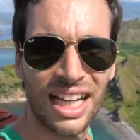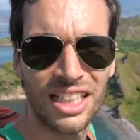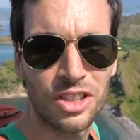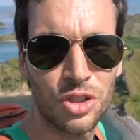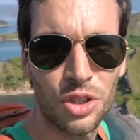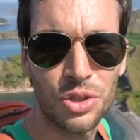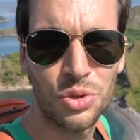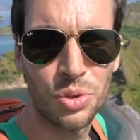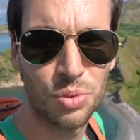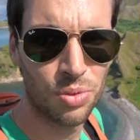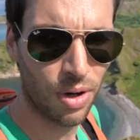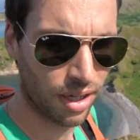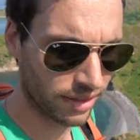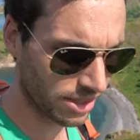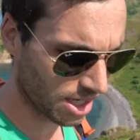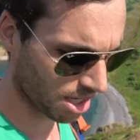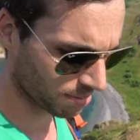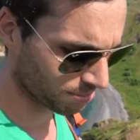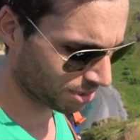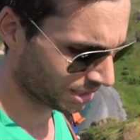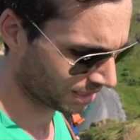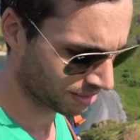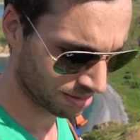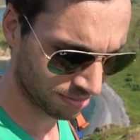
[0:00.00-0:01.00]
I tried to run
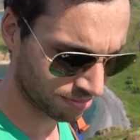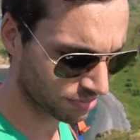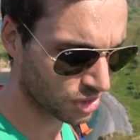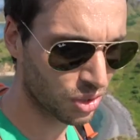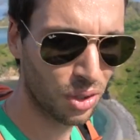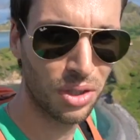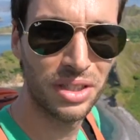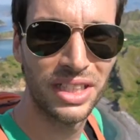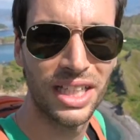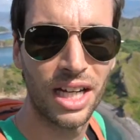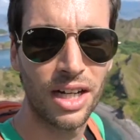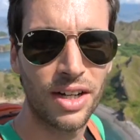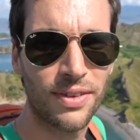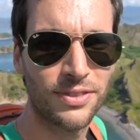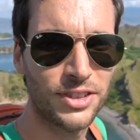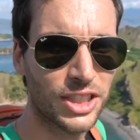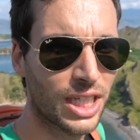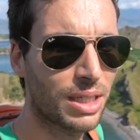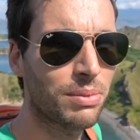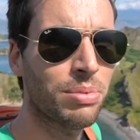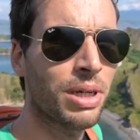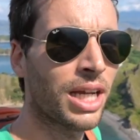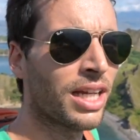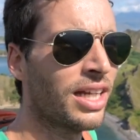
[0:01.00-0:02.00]
up, totally out of
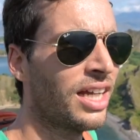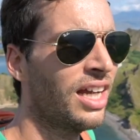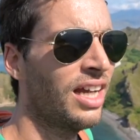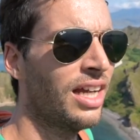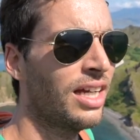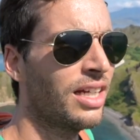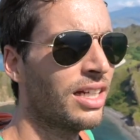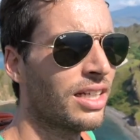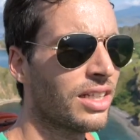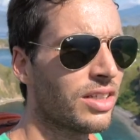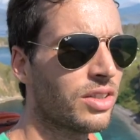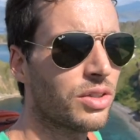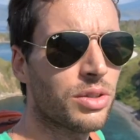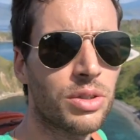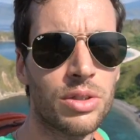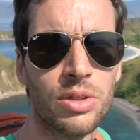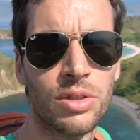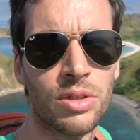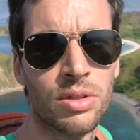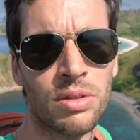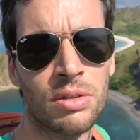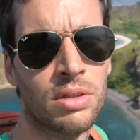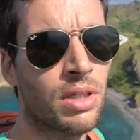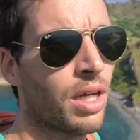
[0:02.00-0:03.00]
shape.
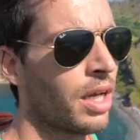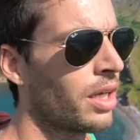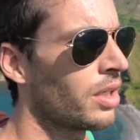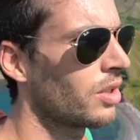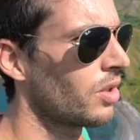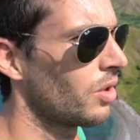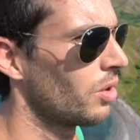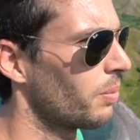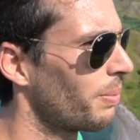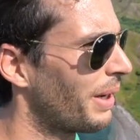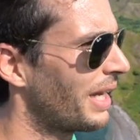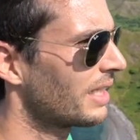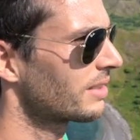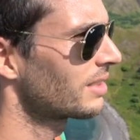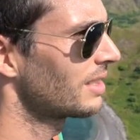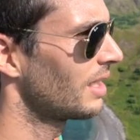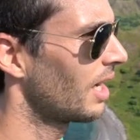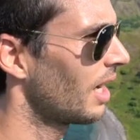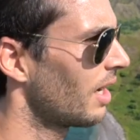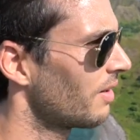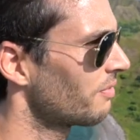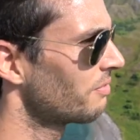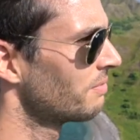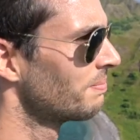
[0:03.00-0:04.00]
Couldn't go past the
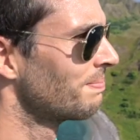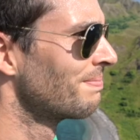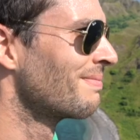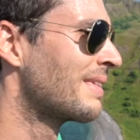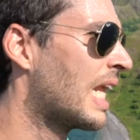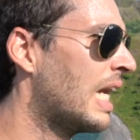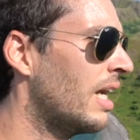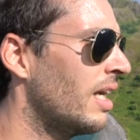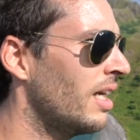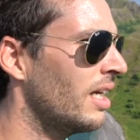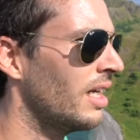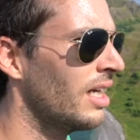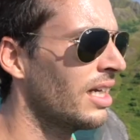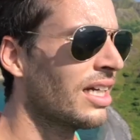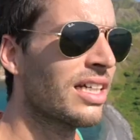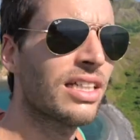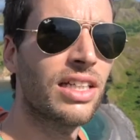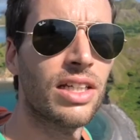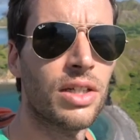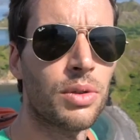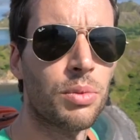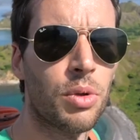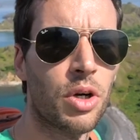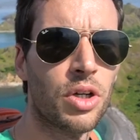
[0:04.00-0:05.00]
half.
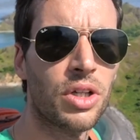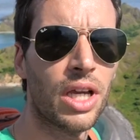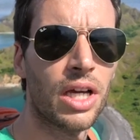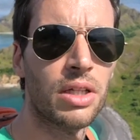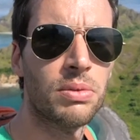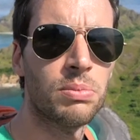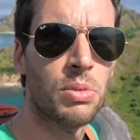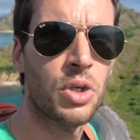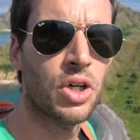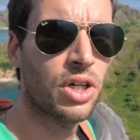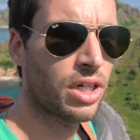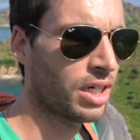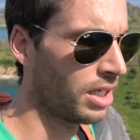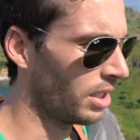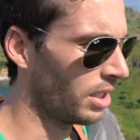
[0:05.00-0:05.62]
Gotta walk out more.